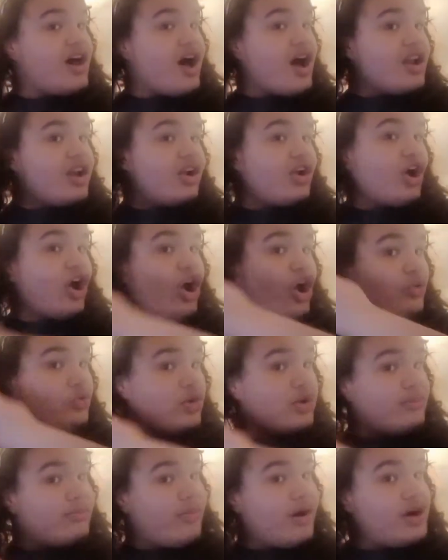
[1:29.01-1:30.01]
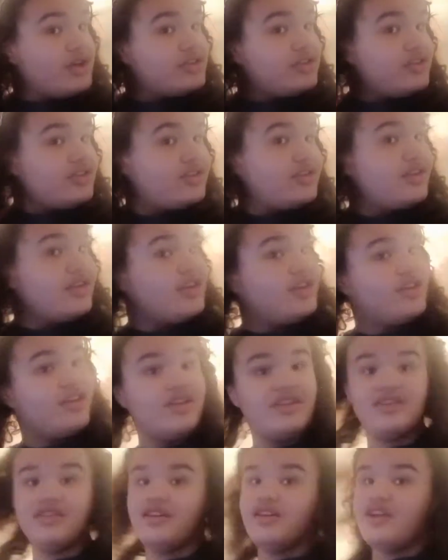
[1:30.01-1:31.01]
I done already bought the
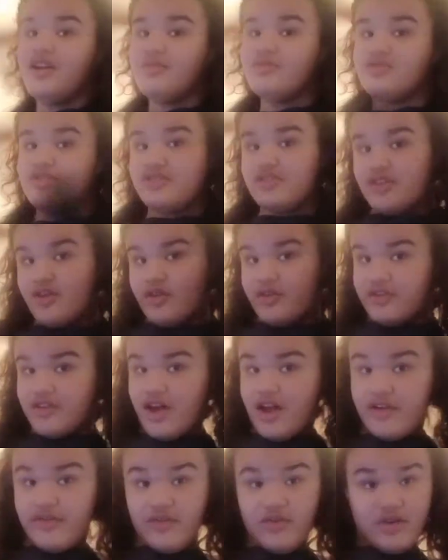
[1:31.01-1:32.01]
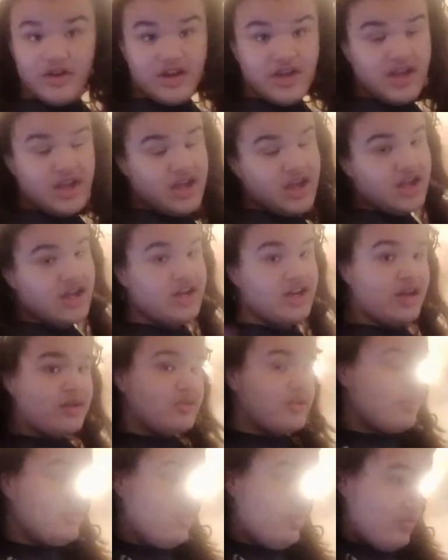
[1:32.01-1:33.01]
tickets and I'm just so excited for it. And
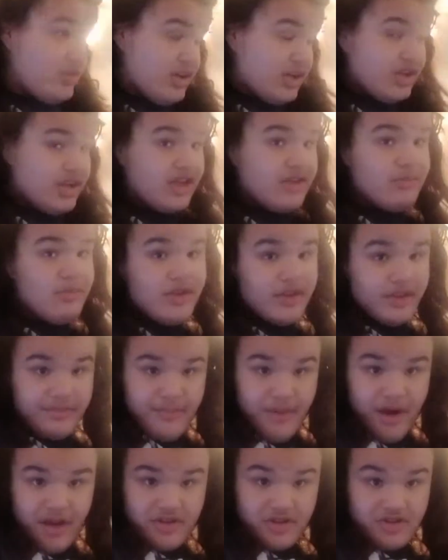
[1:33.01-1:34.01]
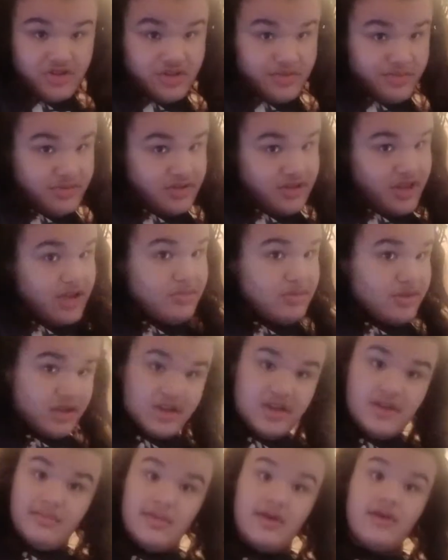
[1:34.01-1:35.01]
WWE need to give me a sponsorship because they've been
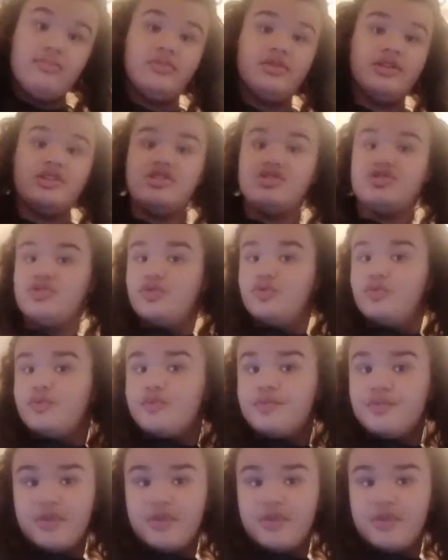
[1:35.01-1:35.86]
getting my money shoot.